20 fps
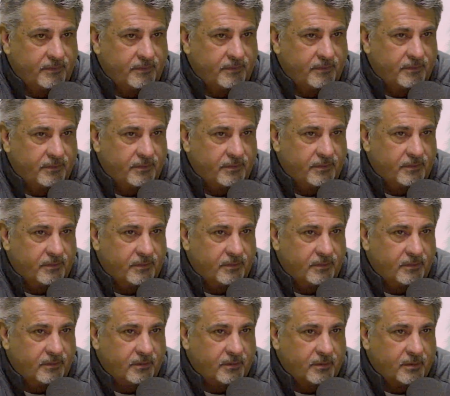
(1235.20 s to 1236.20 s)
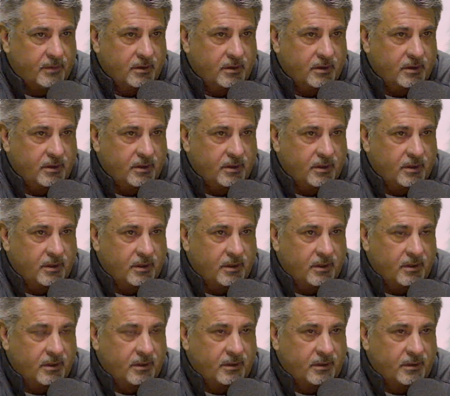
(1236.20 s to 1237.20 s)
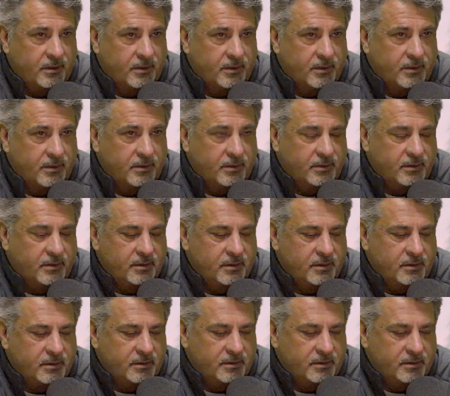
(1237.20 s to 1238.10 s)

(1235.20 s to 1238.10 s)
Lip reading: [no speech]